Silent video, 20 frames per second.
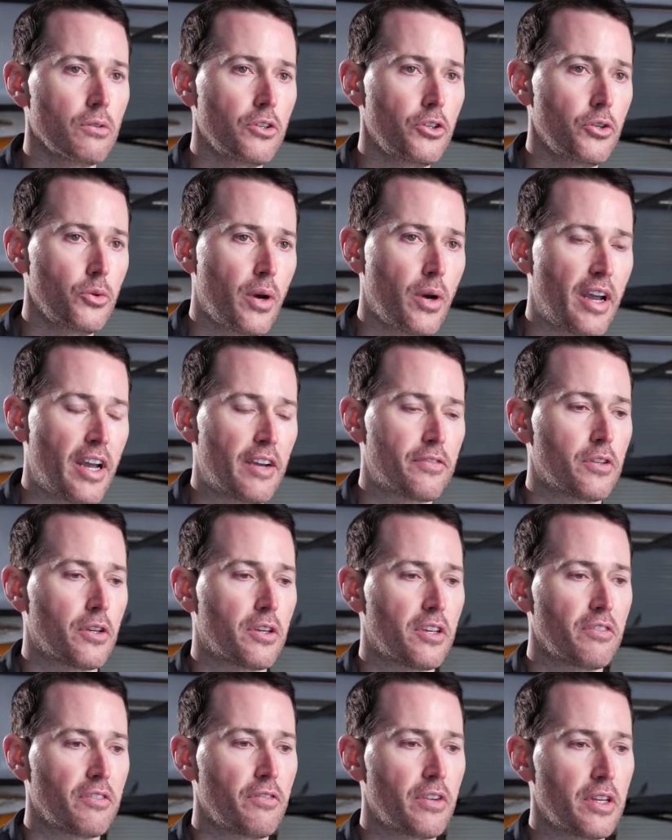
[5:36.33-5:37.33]
You have to
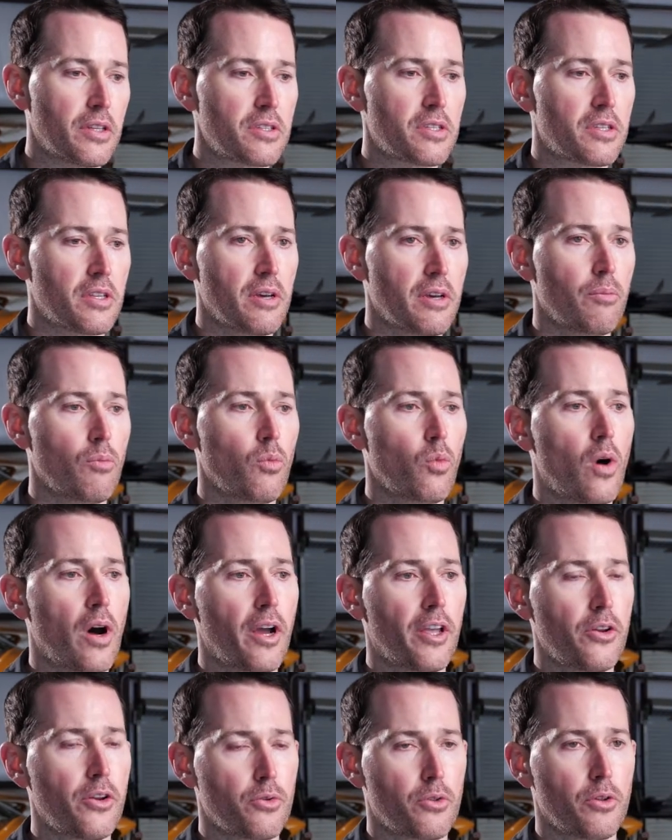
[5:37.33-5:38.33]
convince them why
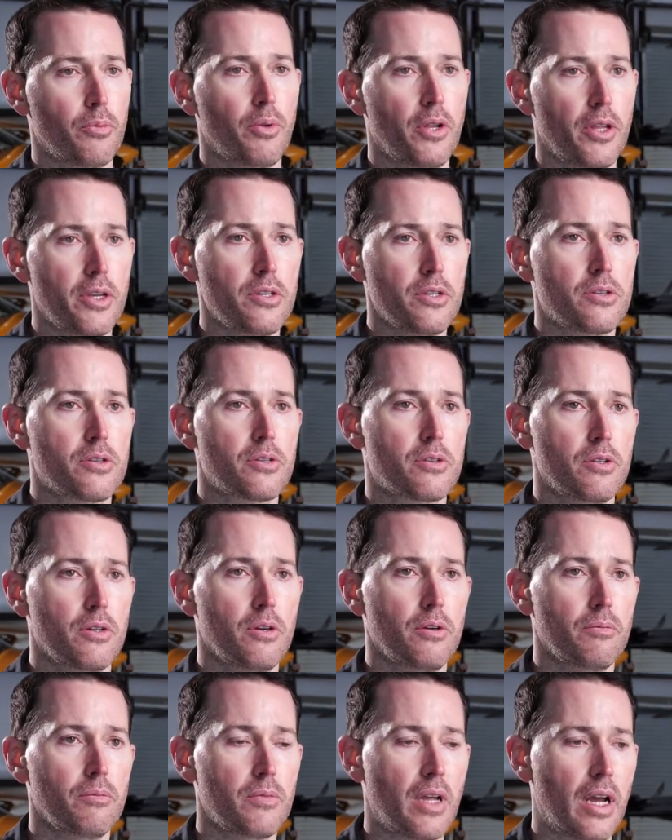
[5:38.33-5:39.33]
you're the place
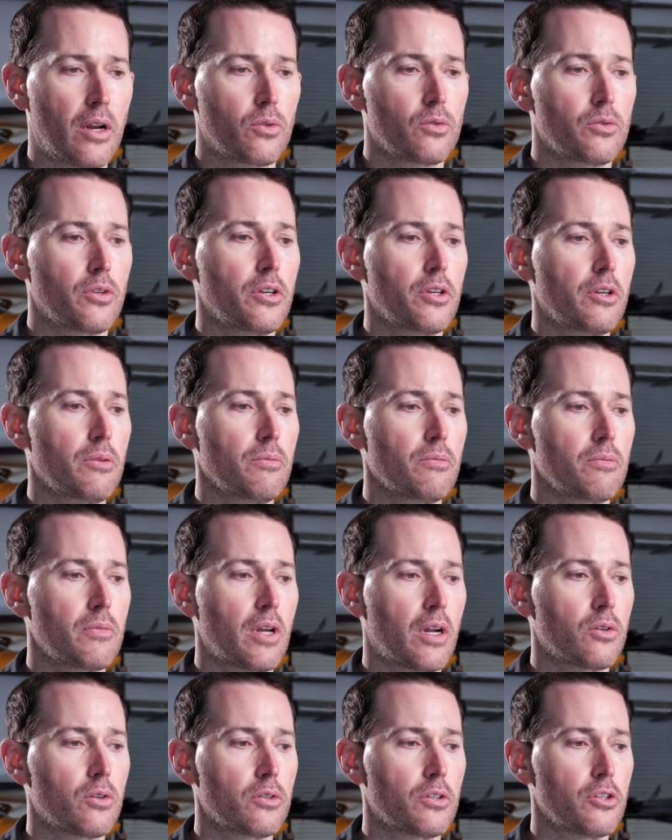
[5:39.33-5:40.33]
to not
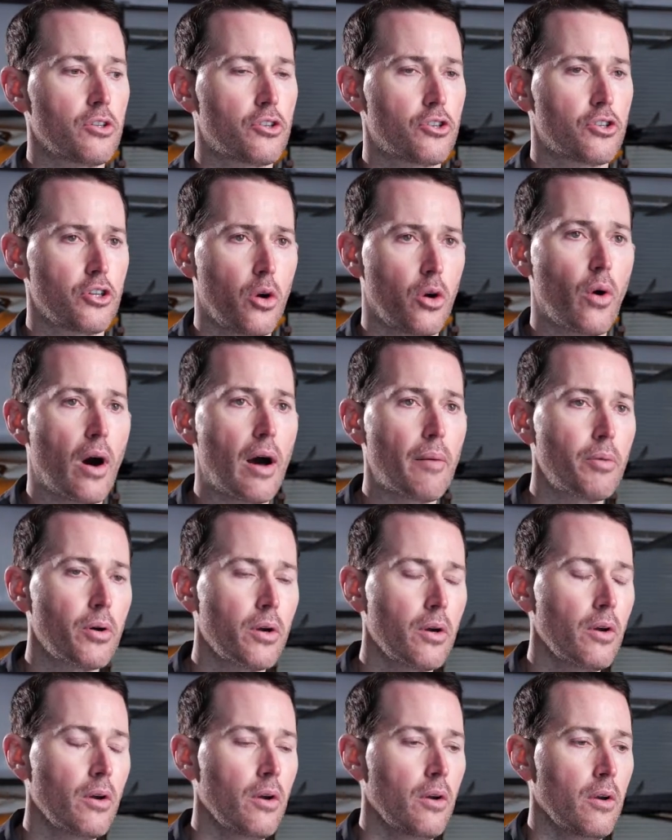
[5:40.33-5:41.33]
only show up,
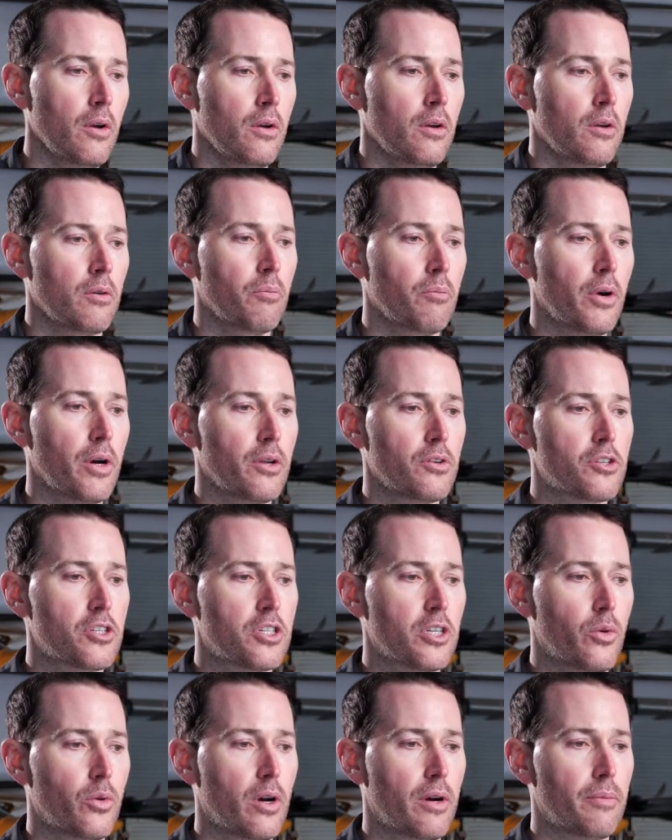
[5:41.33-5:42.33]
but
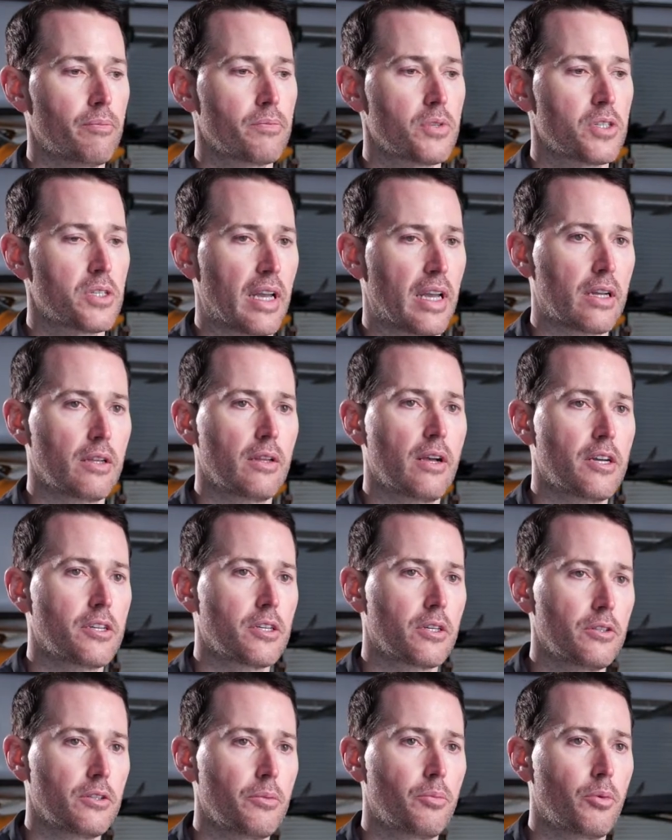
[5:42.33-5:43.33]
show up
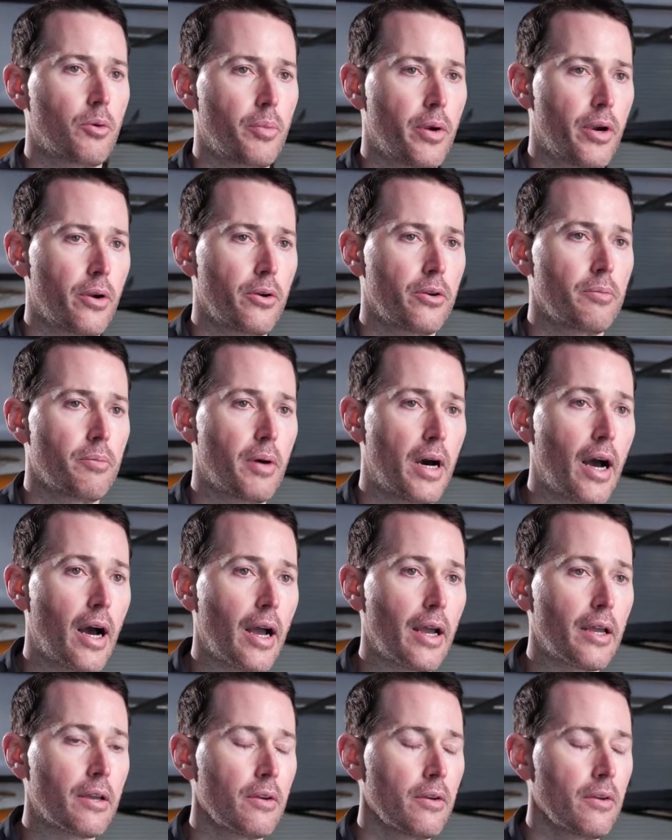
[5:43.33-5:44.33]
psychologically prepared to
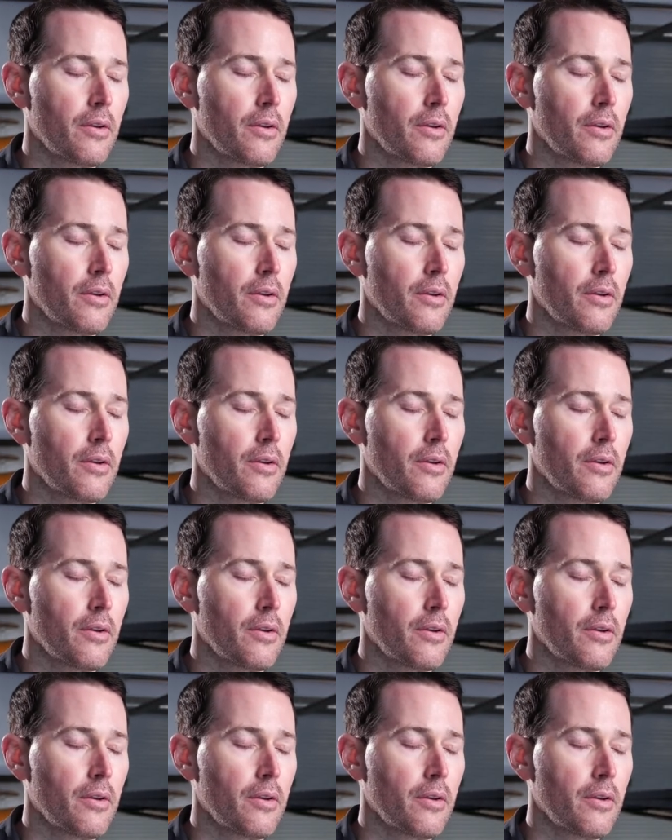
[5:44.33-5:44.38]
buy.